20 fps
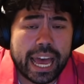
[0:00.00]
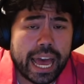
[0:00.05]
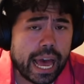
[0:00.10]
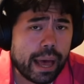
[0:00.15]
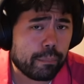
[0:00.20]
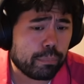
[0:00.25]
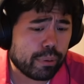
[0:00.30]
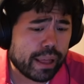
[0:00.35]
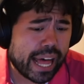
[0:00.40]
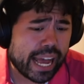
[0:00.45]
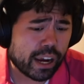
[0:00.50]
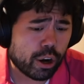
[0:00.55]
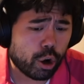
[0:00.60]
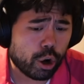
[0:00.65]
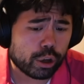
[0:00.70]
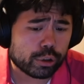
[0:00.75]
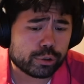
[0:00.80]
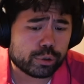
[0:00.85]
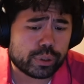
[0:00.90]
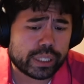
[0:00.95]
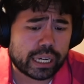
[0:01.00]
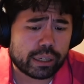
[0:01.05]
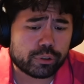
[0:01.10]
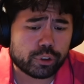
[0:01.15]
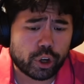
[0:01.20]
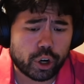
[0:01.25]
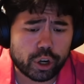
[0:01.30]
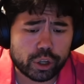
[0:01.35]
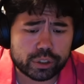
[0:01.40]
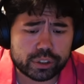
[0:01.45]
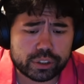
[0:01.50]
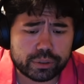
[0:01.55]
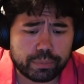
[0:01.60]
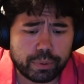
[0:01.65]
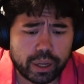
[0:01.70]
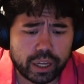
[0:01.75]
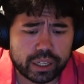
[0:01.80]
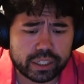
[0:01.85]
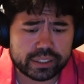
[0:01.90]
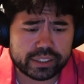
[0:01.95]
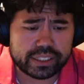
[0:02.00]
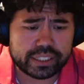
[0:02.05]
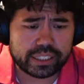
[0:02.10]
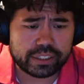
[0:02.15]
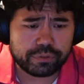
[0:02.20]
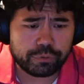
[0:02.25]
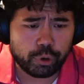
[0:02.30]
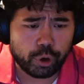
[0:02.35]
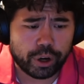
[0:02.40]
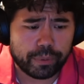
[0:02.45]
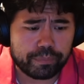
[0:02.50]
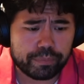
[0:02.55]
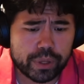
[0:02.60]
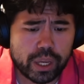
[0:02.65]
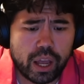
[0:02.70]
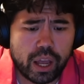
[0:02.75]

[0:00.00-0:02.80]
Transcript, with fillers: and black also now targets the pawn on c4.